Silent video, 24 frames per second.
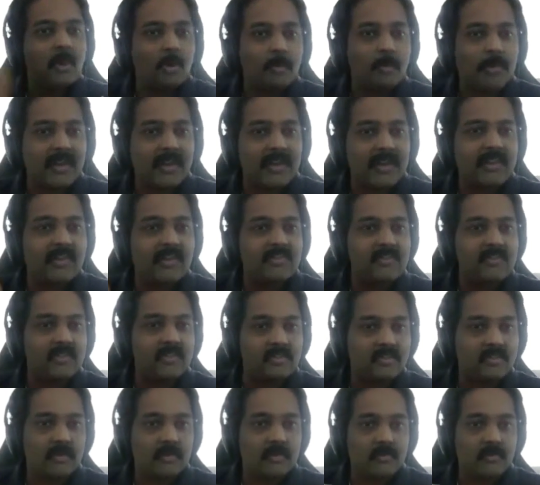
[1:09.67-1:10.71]
operating
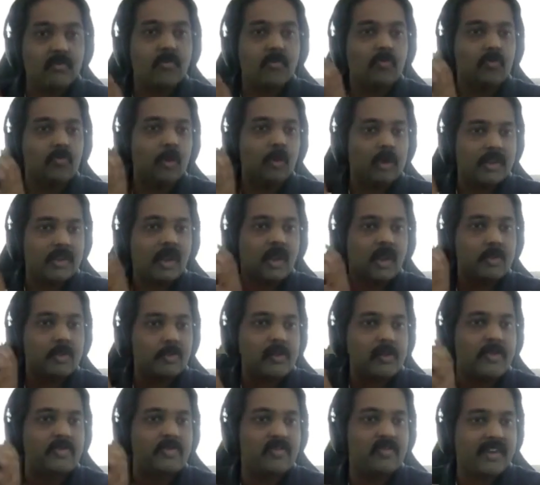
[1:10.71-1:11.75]
system for your
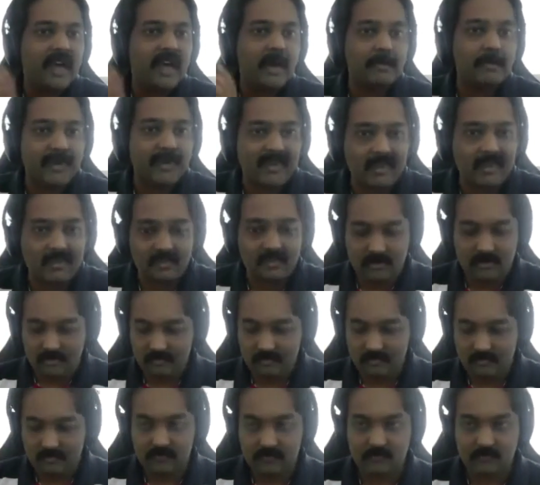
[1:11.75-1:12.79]
specific application.